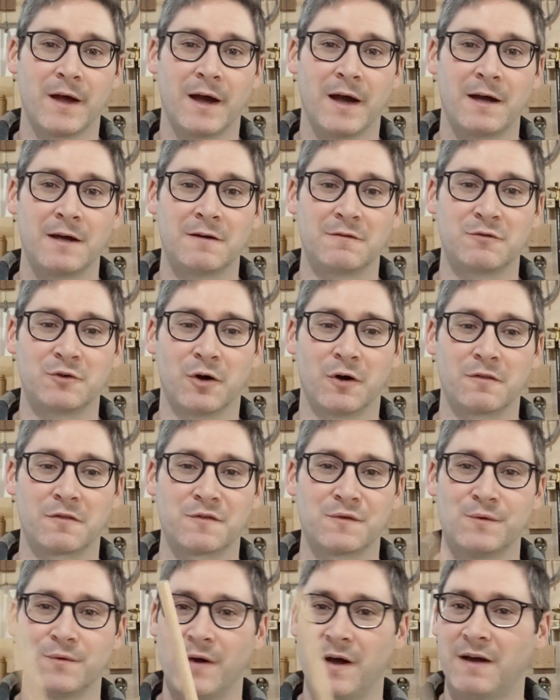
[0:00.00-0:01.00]
I have gone
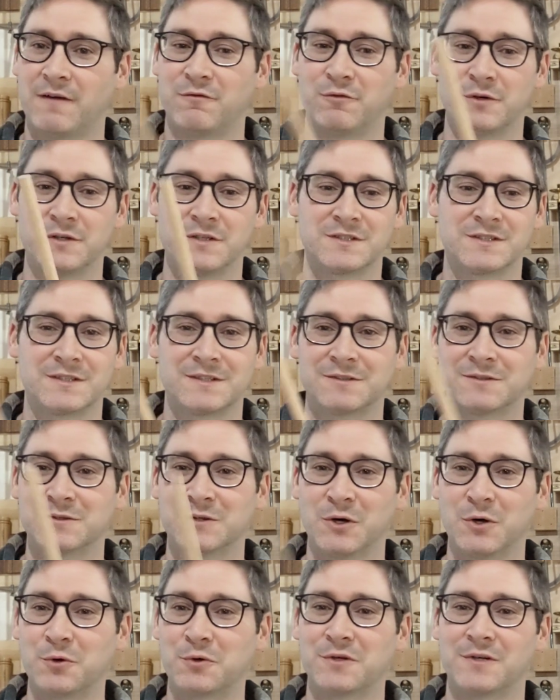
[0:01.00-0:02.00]
through every
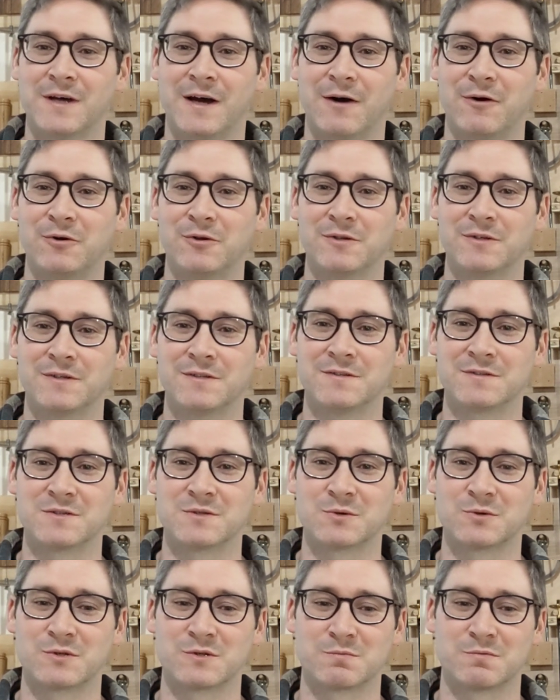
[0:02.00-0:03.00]
single oak dowel in
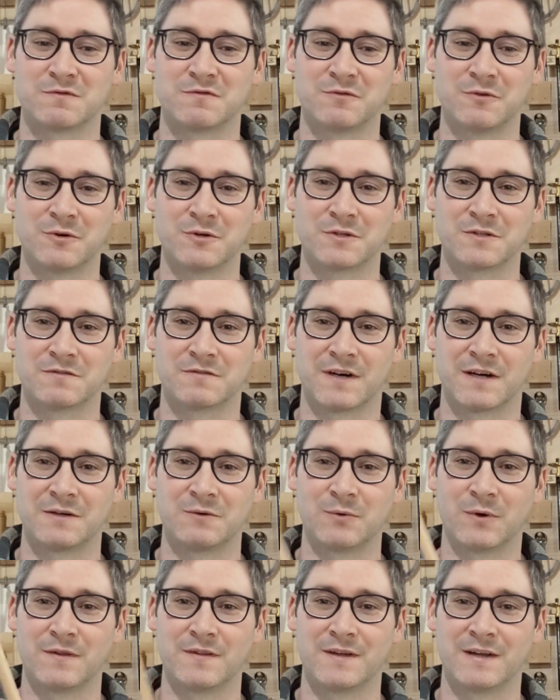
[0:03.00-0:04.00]
stores before to
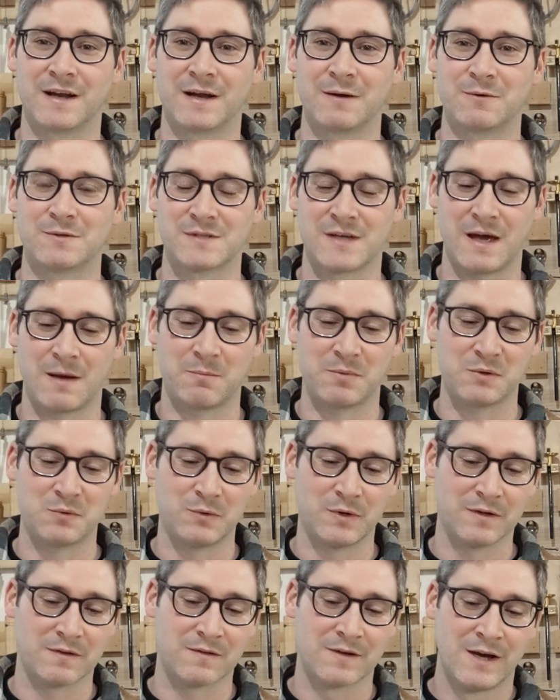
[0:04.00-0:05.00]
find one that I was happy
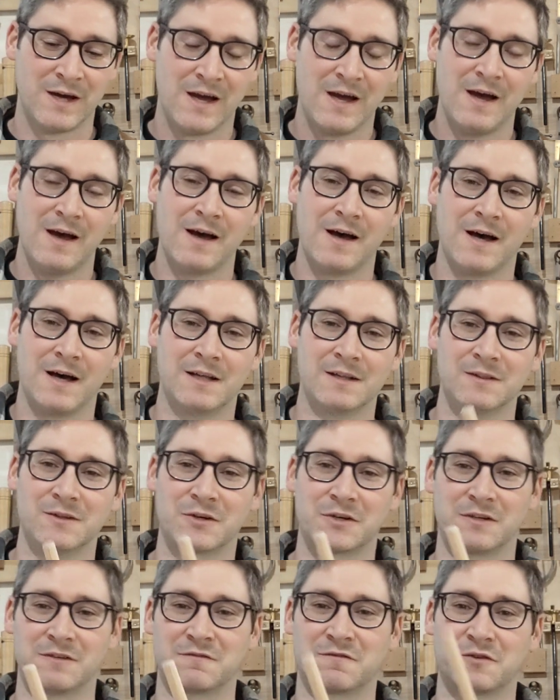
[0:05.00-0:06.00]
with,
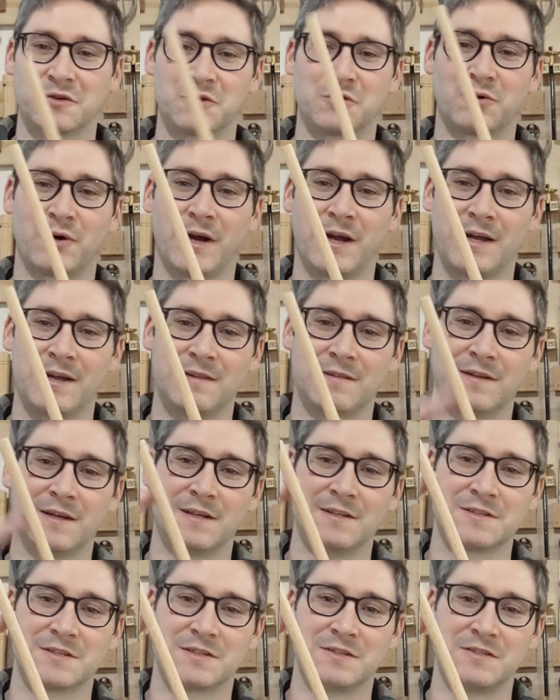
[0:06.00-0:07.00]
looking for grain
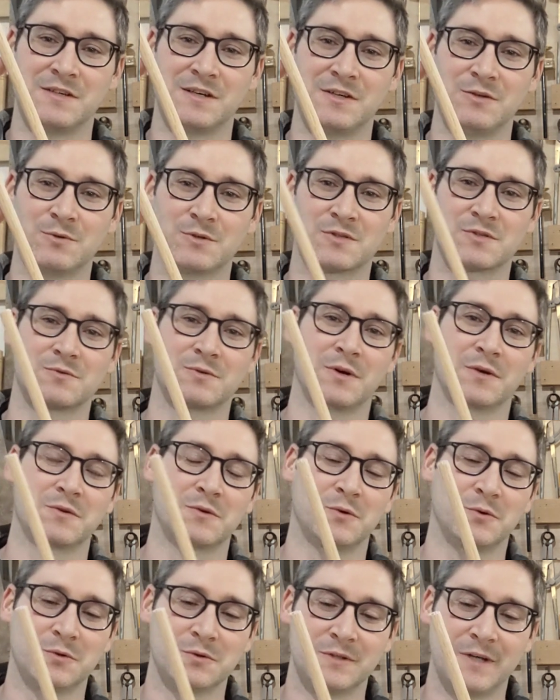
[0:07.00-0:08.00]
that is continuous throughout
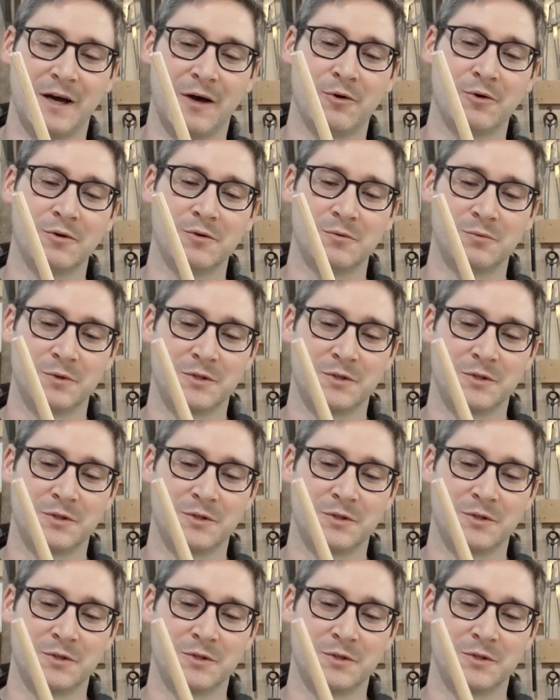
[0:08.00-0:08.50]
the whole dowel,